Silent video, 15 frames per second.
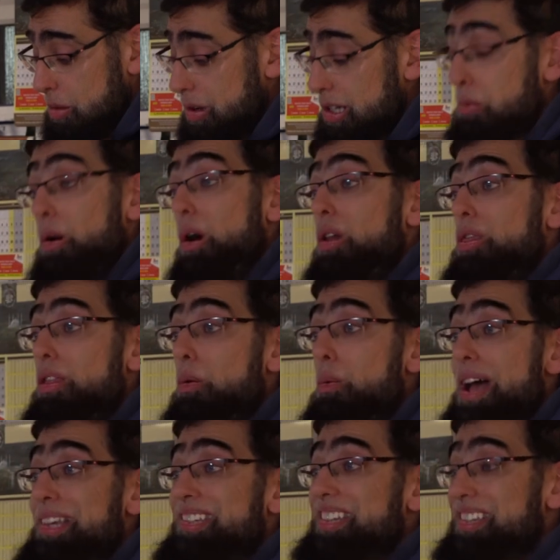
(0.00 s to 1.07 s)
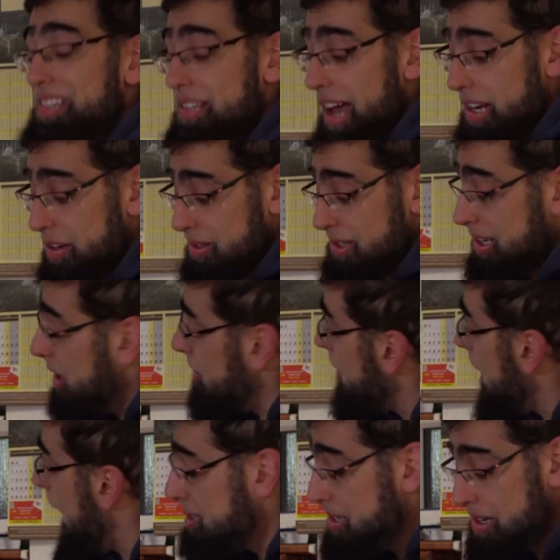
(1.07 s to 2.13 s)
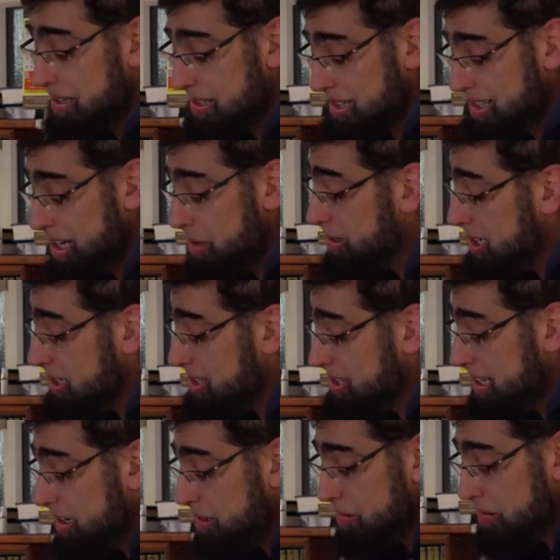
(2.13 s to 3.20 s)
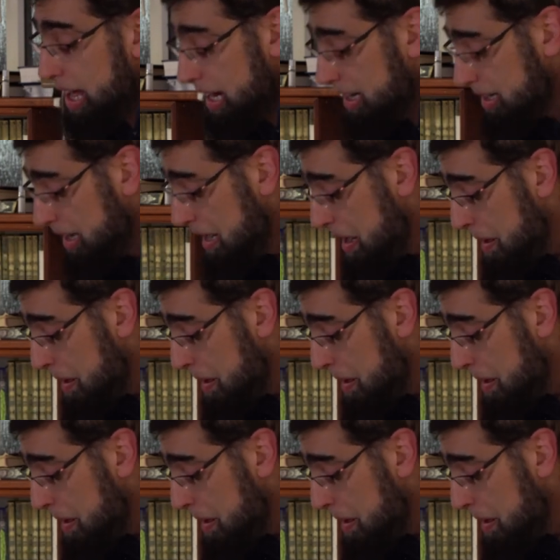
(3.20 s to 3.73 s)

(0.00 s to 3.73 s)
which were on the western side of Syria, as you can see, which is still in red.